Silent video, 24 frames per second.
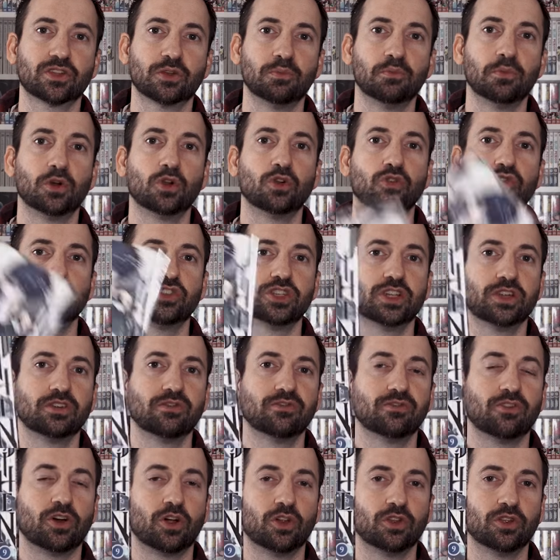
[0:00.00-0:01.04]
Kemono
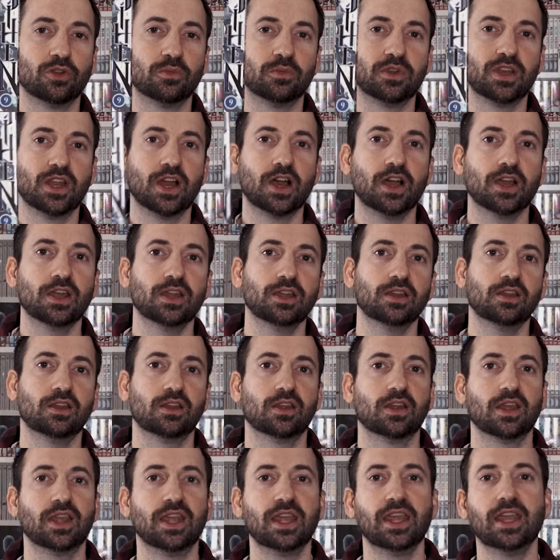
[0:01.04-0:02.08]
Jihen Volume 9,
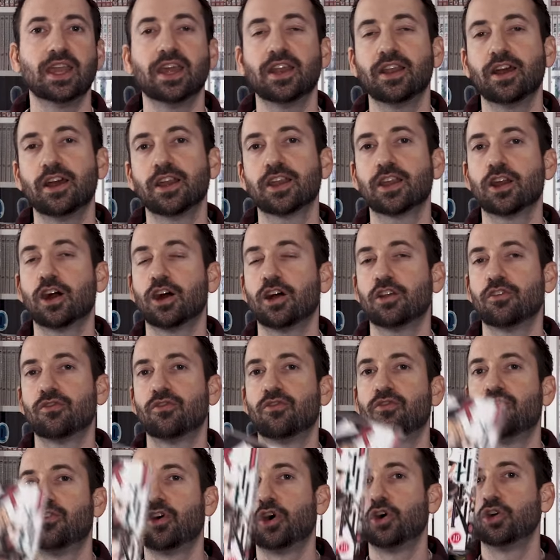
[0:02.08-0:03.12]
and I got
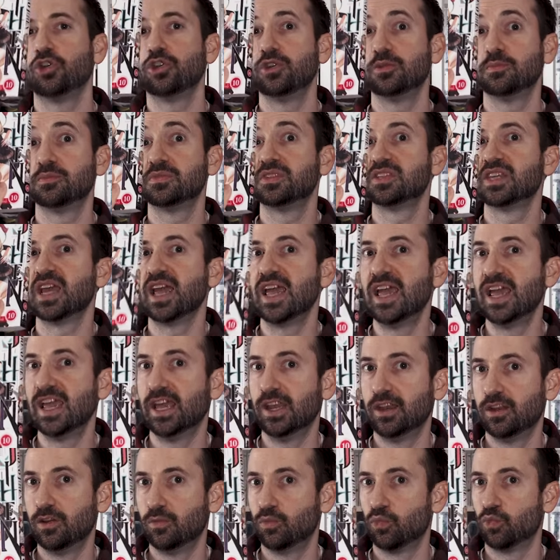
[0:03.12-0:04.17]
Volume
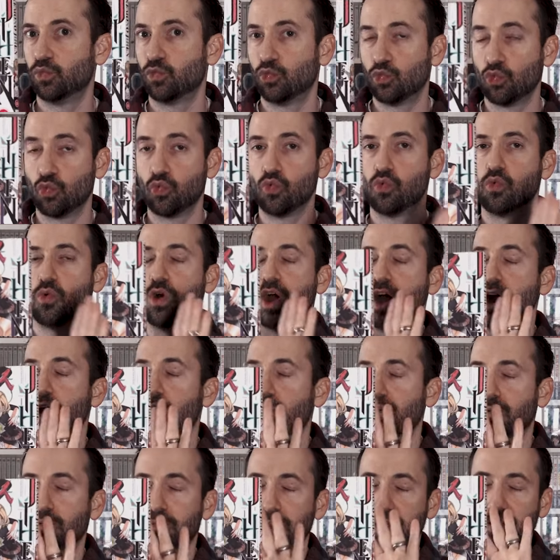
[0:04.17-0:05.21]
10. And
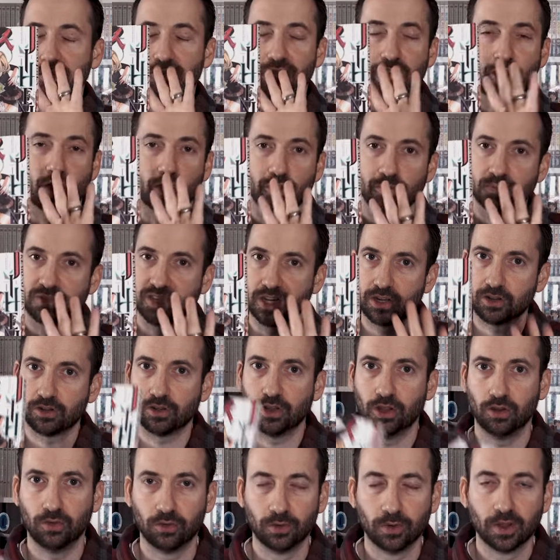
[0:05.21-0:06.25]
wow, man, Volume 10
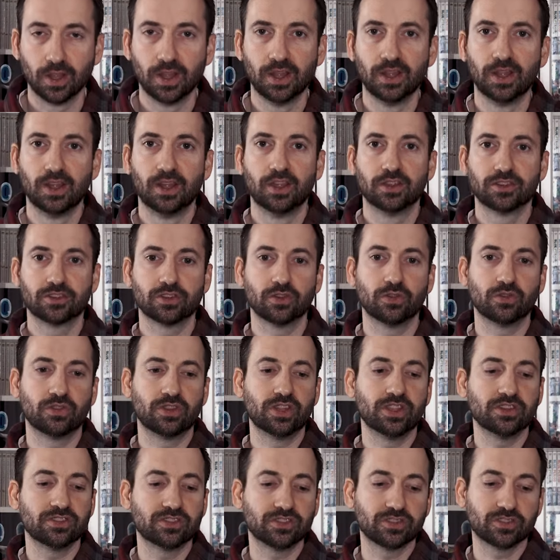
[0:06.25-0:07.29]
alone. So
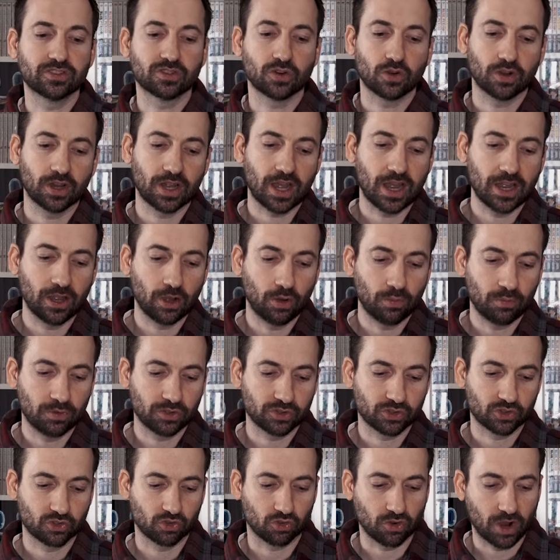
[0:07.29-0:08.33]
this is a story, I
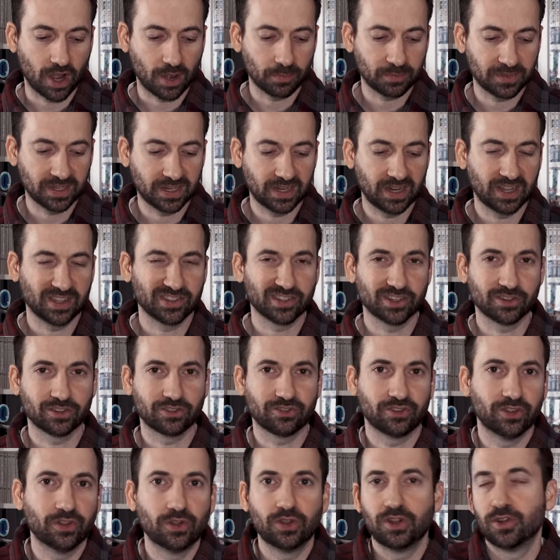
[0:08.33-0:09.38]
almost dropped it as I was
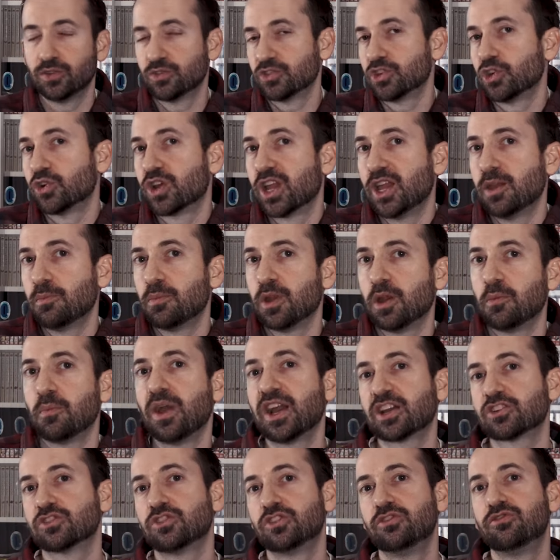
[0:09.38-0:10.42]
feeling it was okay, but I'm
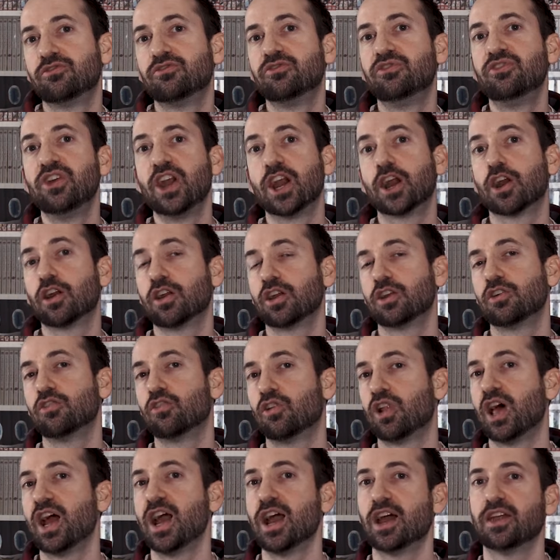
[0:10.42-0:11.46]
actually very
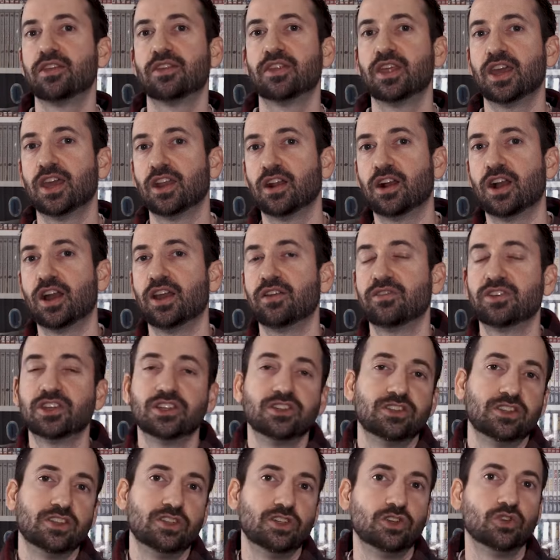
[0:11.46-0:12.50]
glad that I've
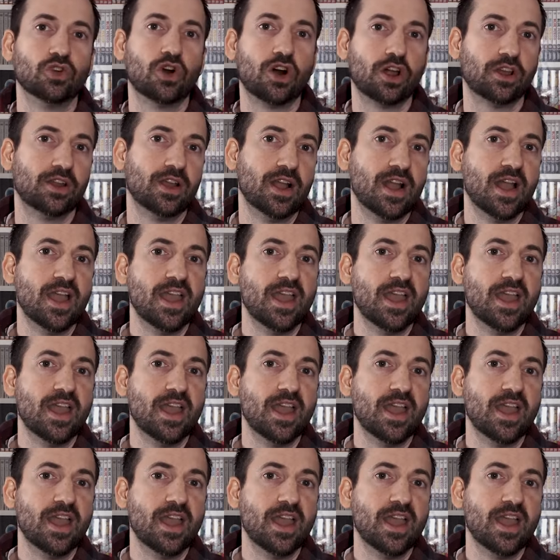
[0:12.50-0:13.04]
continued on.